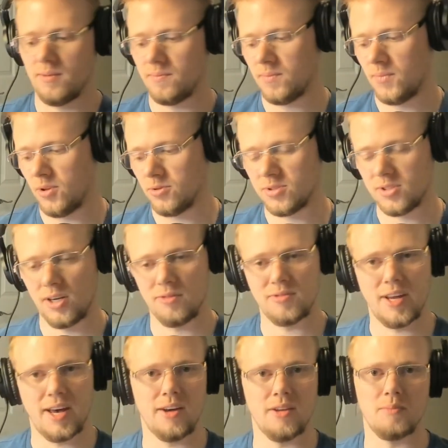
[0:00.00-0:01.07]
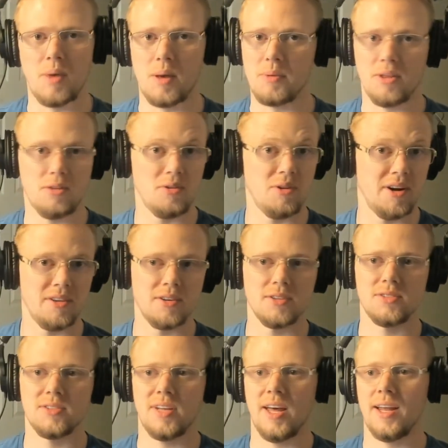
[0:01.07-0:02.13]
through self-doubt and maybe through
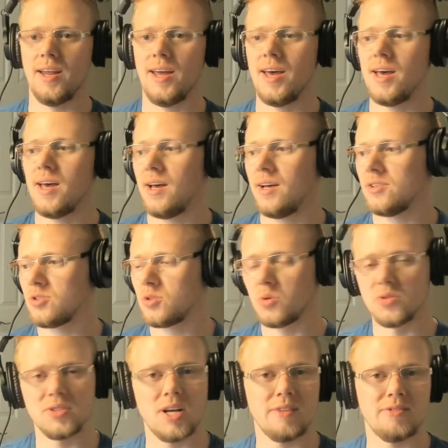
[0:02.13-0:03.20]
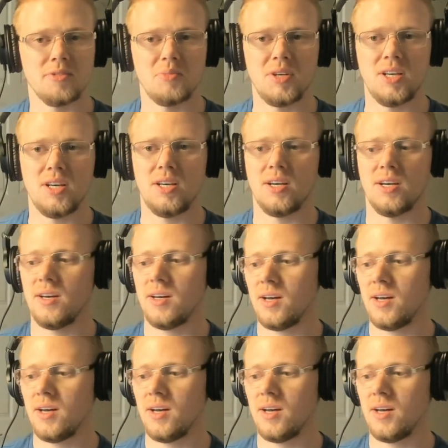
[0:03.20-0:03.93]
others that school's not for me,